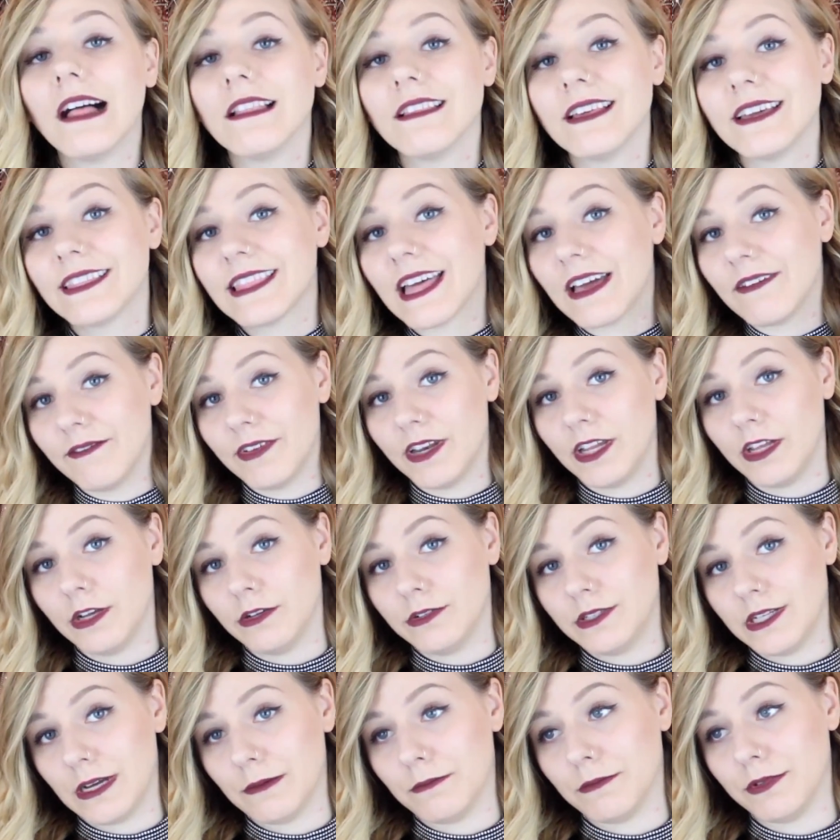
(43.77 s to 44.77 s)
I'll link that
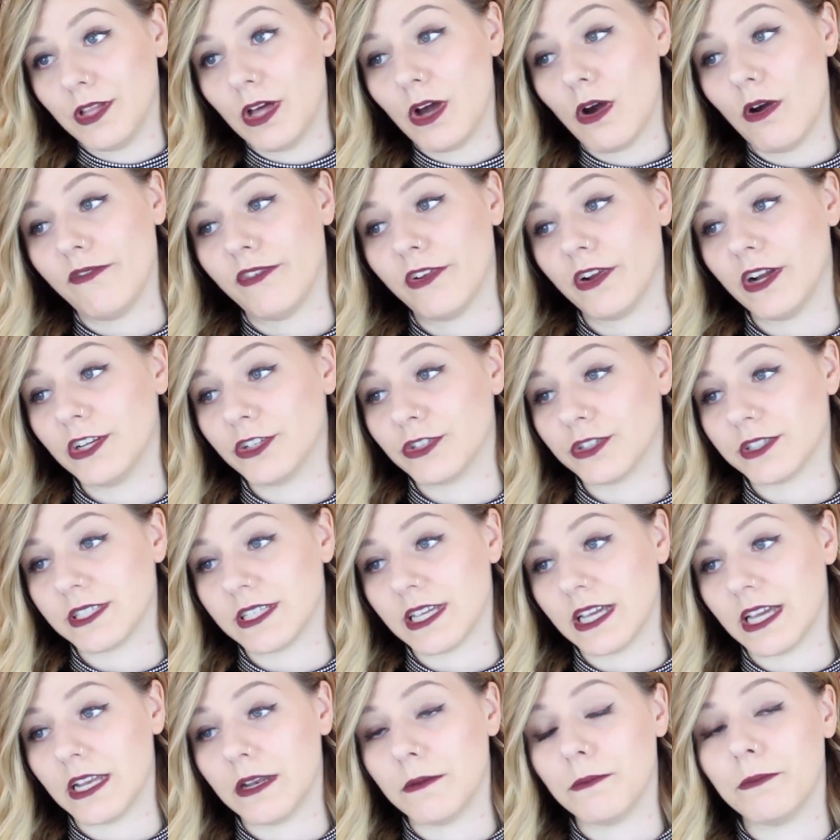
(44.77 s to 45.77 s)
video down below if you're
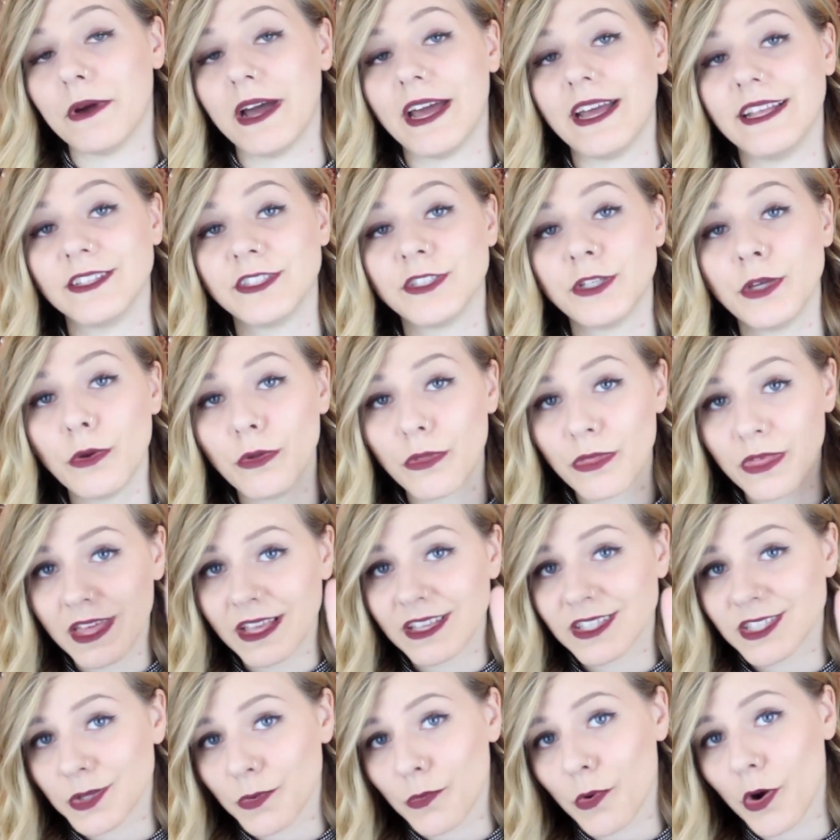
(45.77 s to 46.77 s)
interested, but two
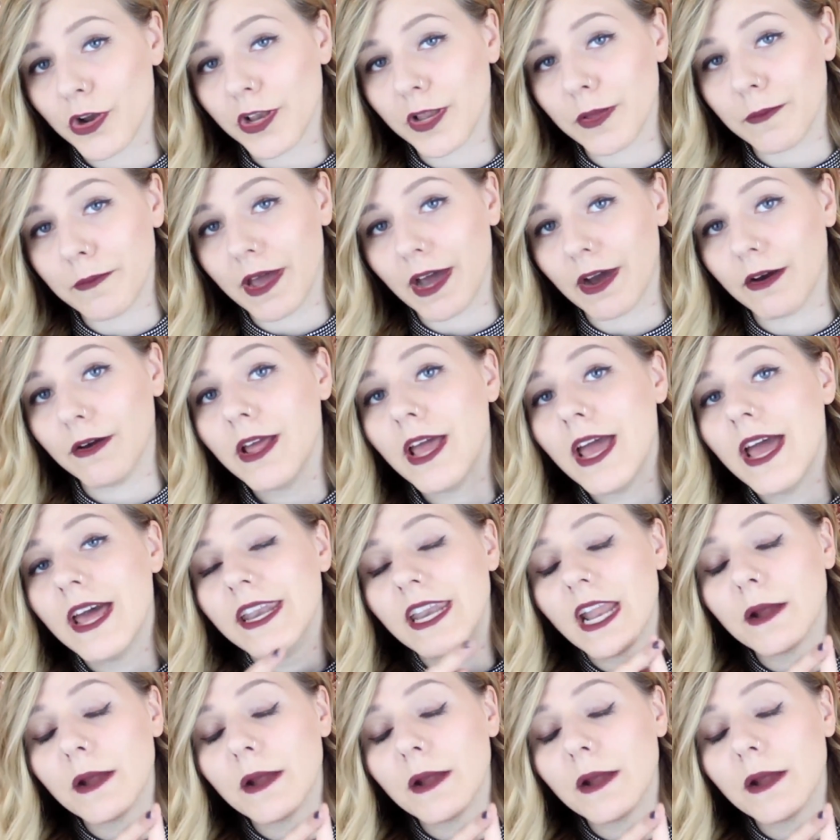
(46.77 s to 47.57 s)
things to warn you about.